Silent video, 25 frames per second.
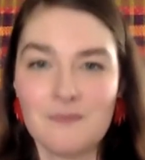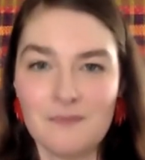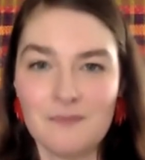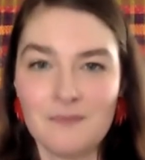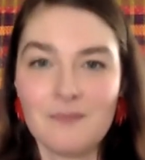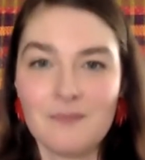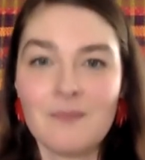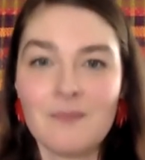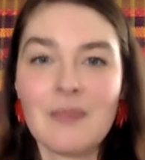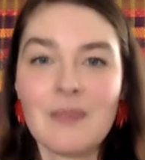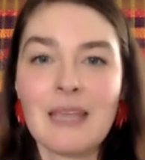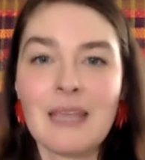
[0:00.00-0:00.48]

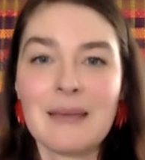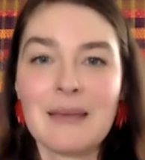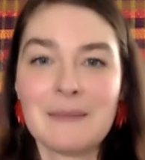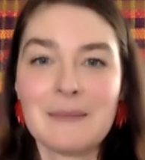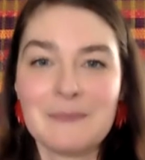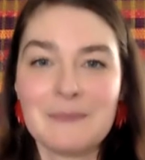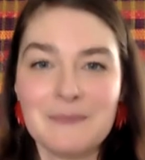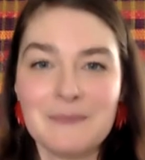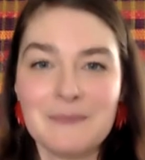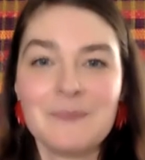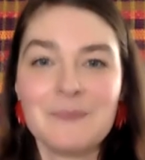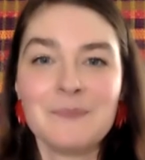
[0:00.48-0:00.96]
instead of
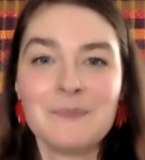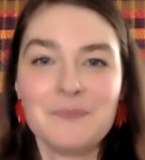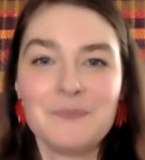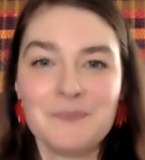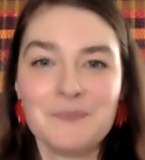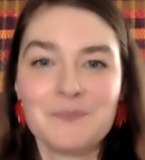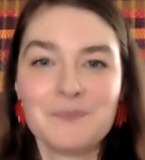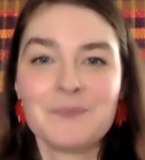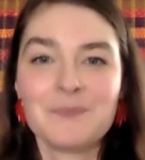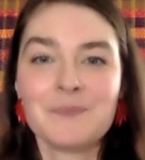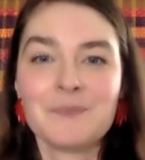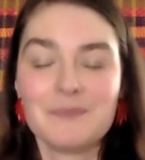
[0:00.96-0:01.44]
just
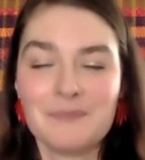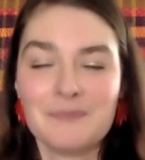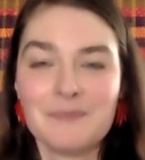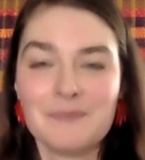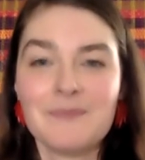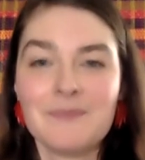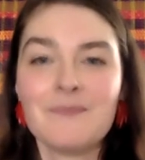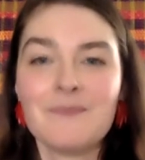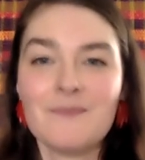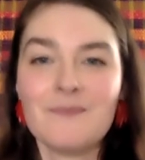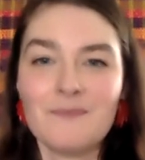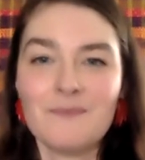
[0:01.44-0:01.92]
being, you
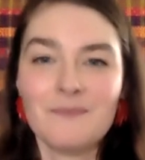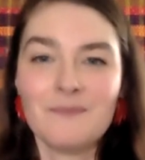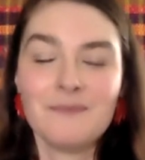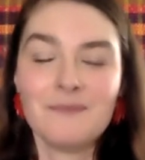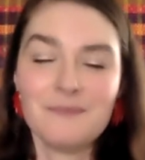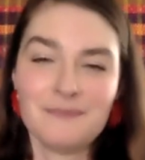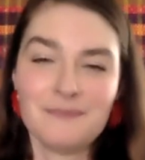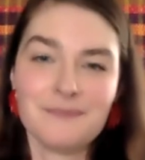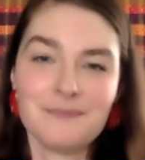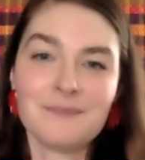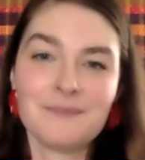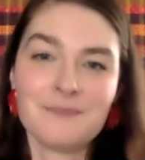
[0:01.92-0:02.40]
know, you
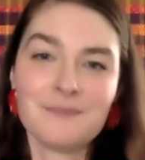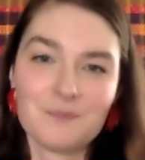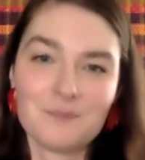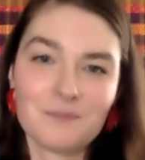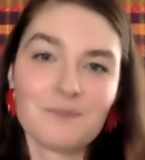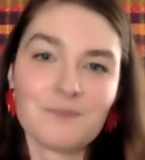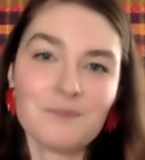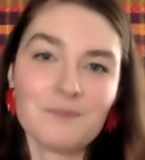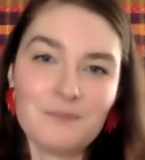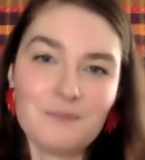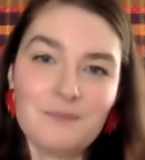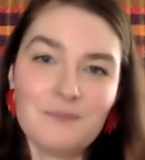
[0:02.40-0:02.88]
can
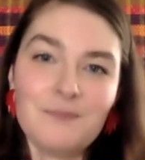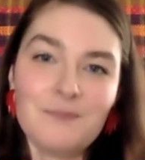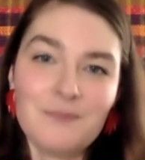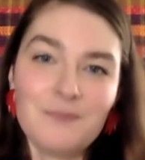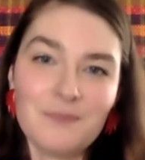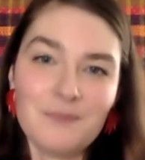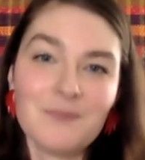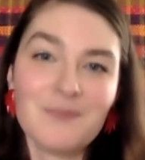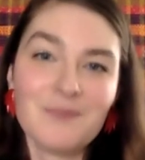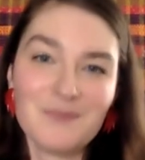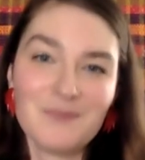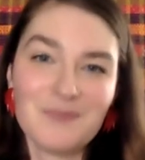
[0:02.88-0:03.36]
sell
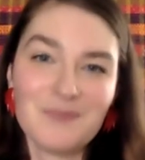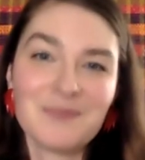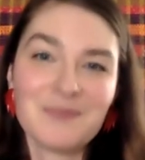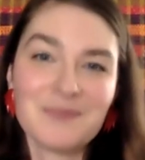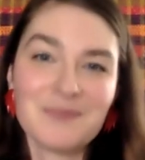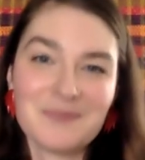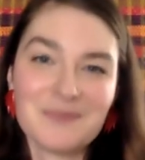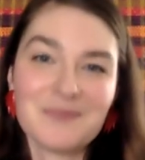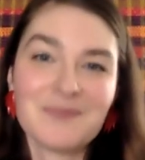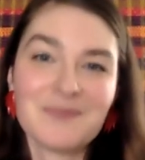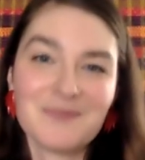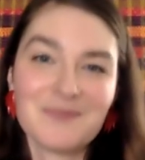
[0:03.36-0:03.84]
those
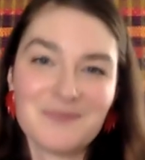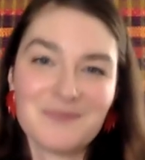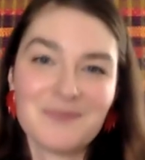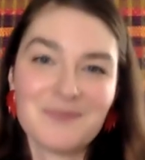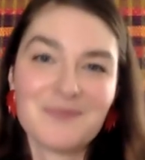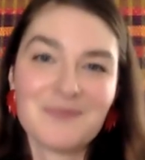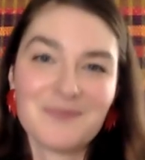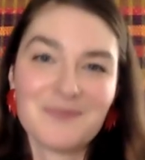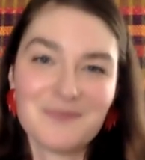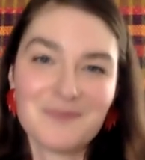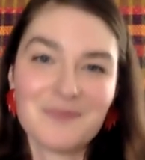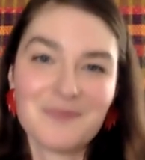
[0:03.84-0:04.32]
and a
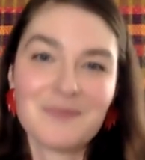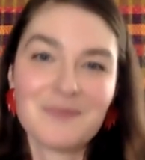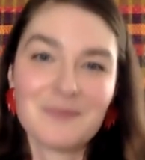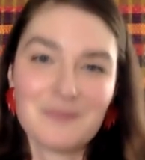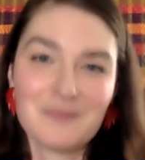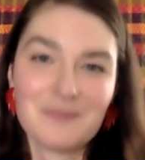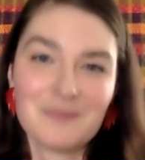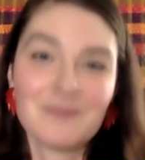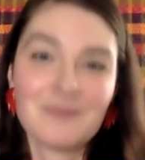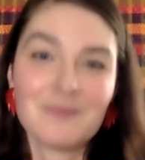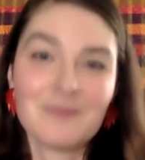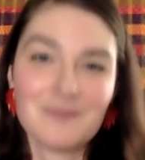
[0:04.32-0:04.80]
student
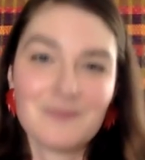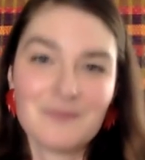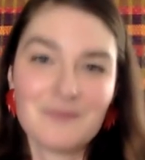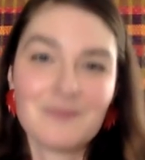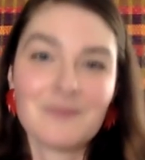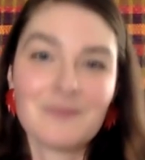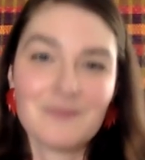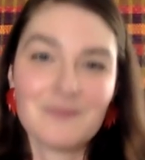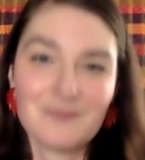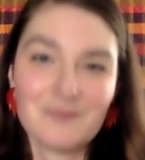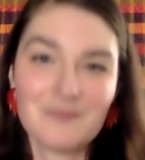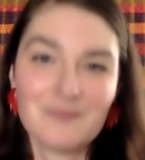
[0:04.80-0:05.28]
can use
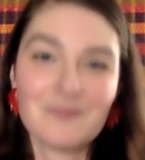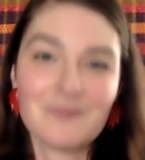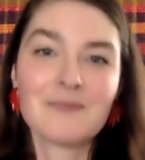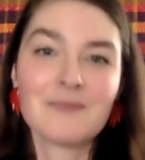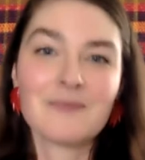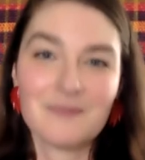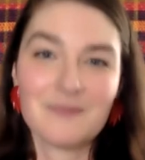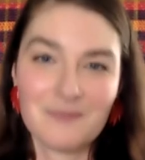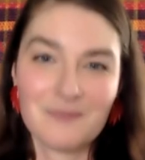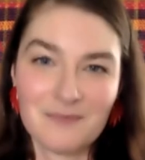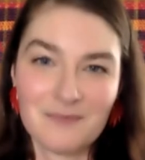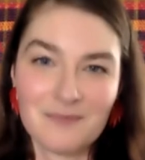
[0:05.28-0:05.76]
it for
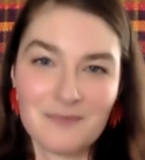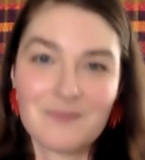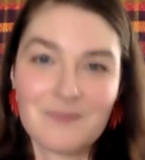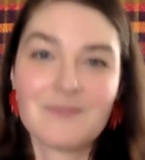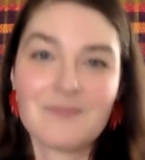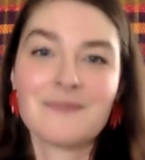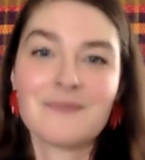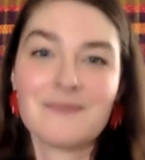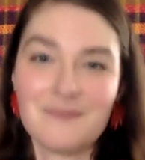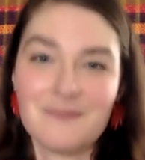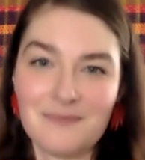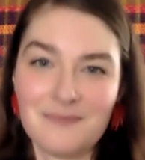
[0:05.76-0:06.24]
something,
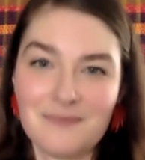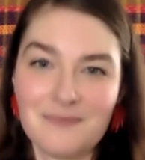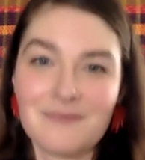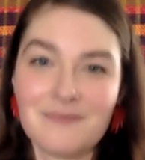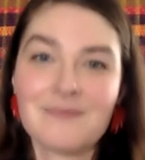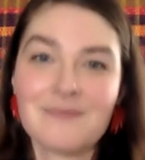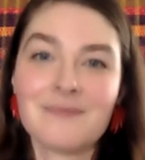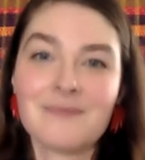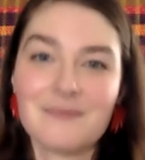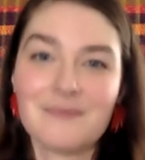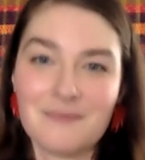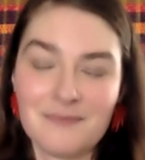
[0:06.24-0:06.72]
or an
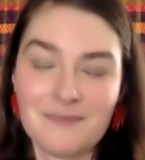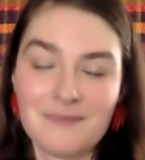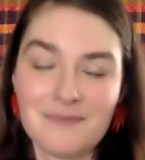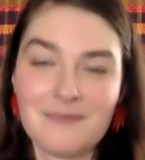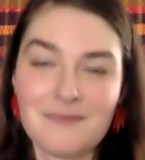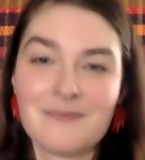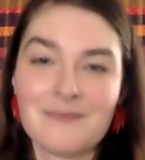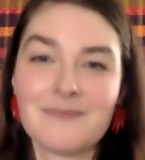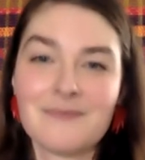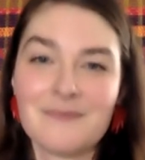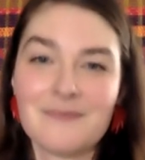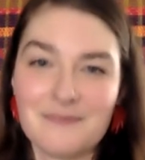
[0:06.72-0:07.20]
artist,
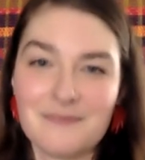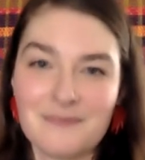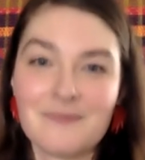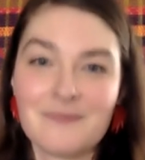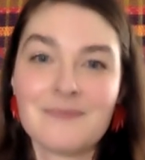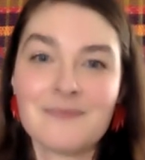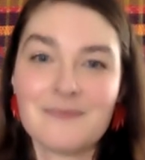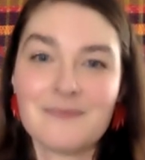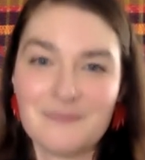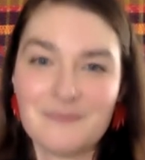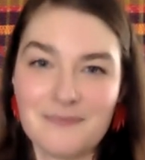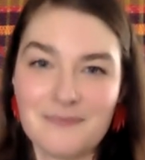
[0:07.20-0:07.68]
or,
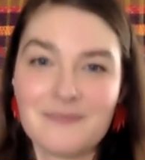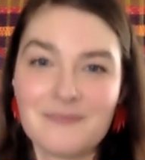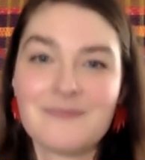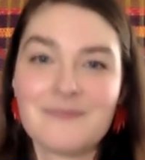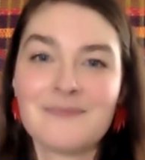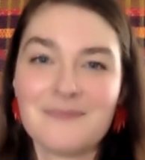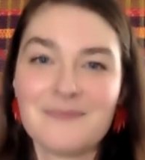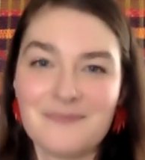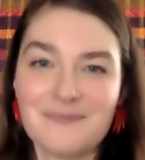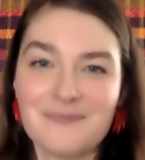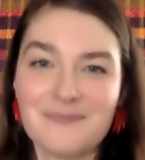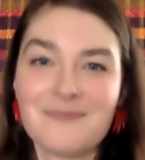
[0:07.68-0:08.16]
you know,
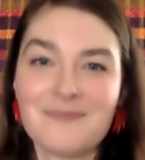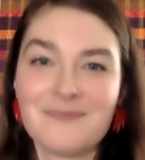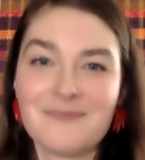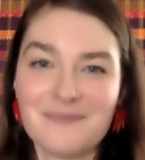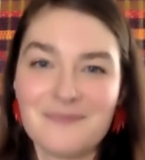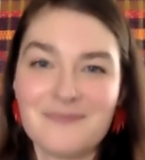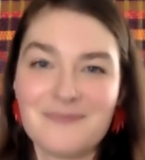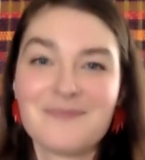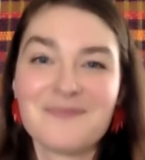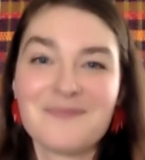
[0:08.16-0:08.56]
anyone.